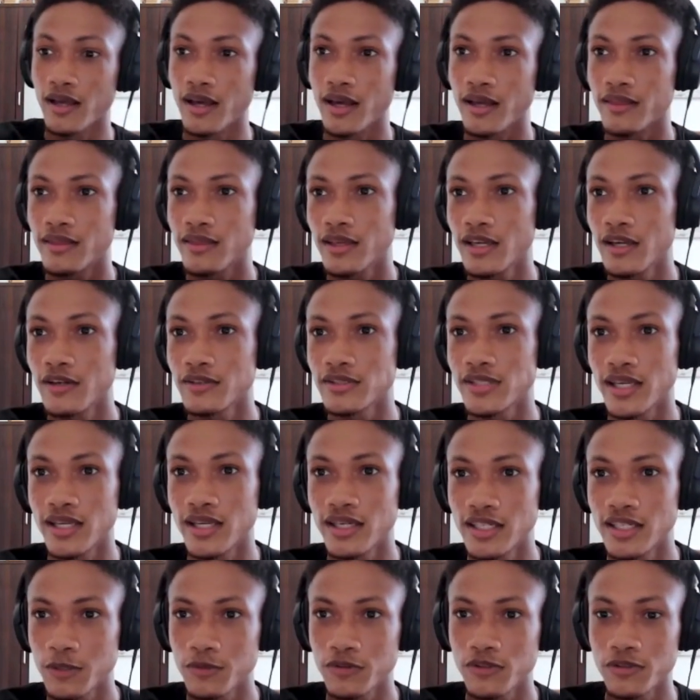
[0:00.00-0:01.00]
I think I was
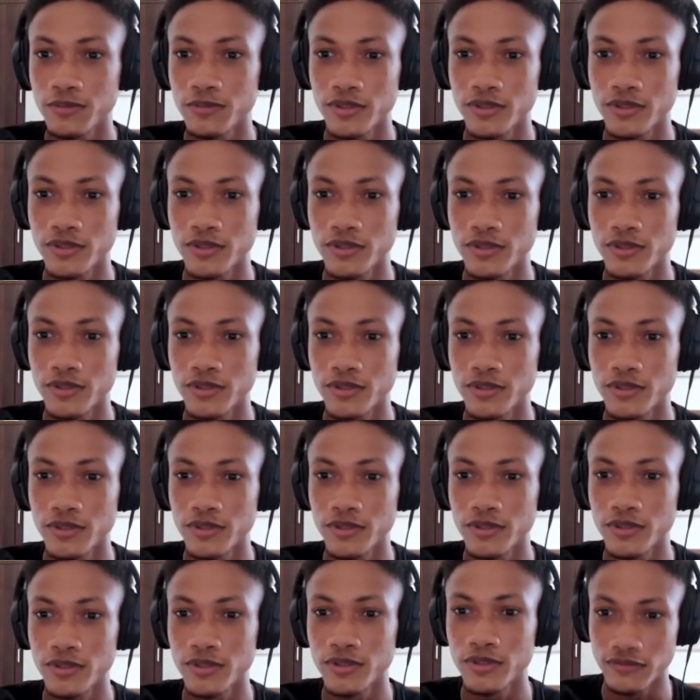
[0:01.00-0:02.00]
hanging out with a bunch of
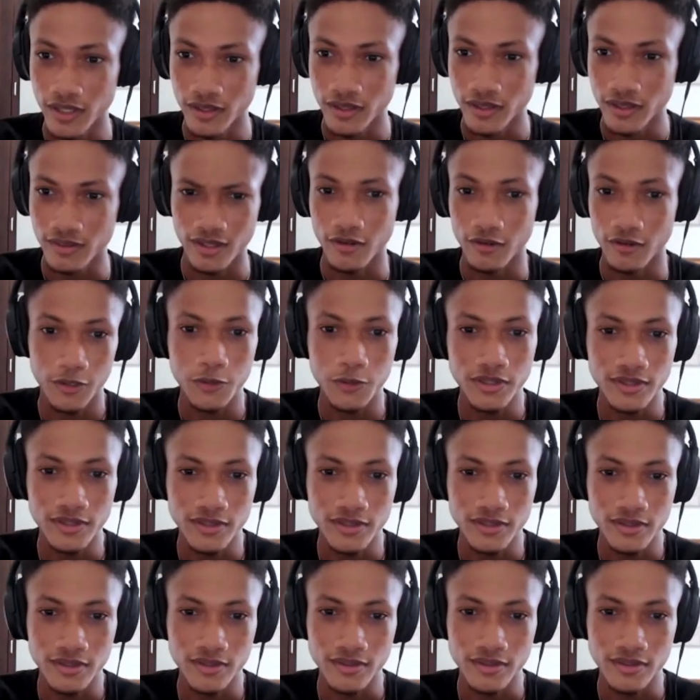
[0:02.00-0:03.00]
friends, like our
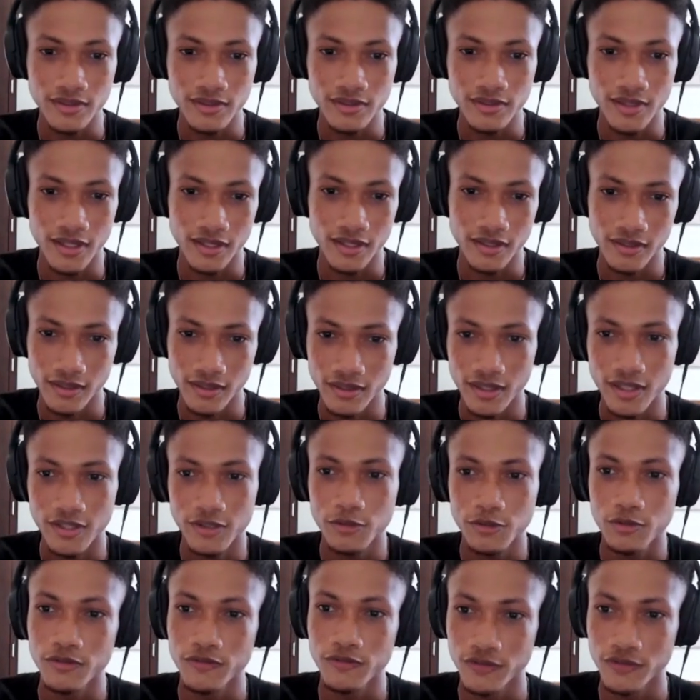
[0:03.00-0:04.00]
acquaintances that
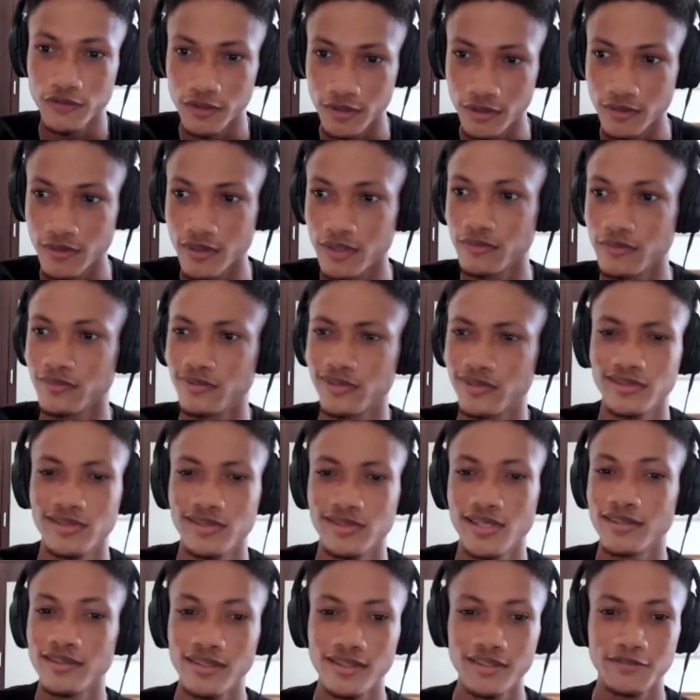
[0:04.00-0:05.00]
I sort of know, and we
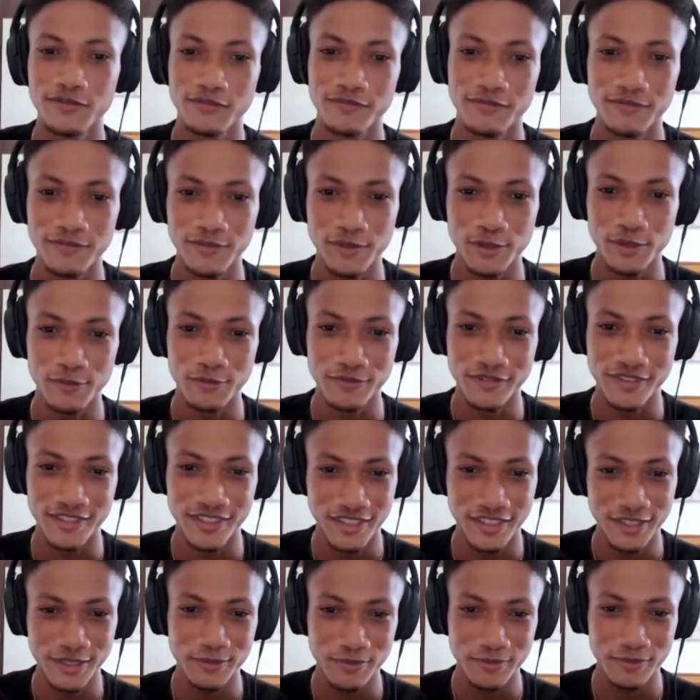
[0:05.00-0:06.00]
just had like some
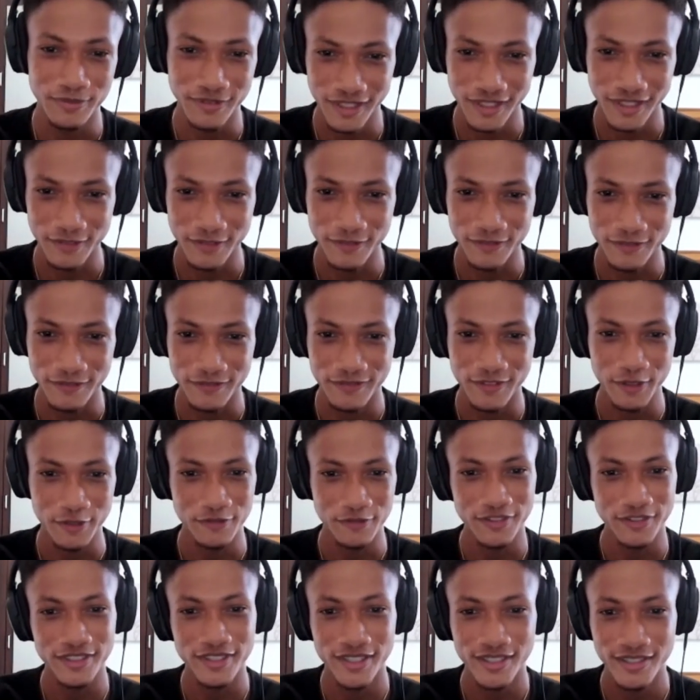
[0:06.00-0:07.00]
deep life
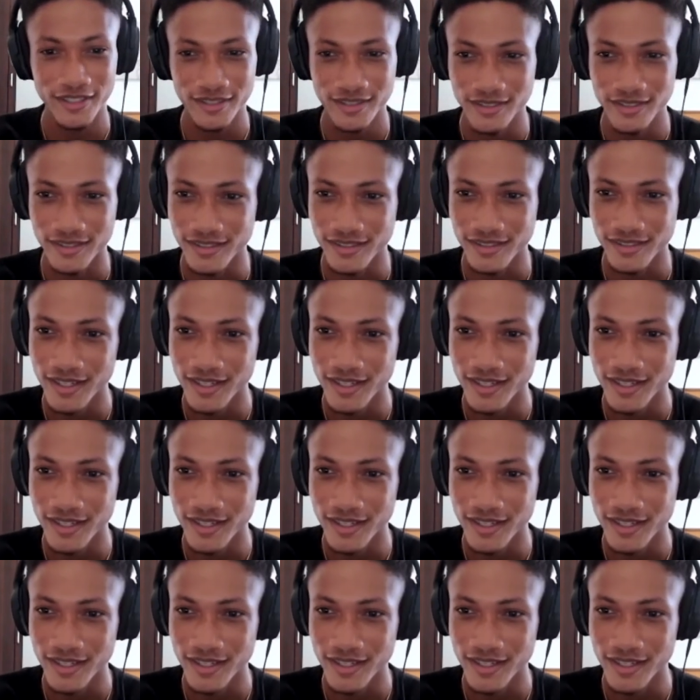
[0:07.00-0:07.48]
conversations.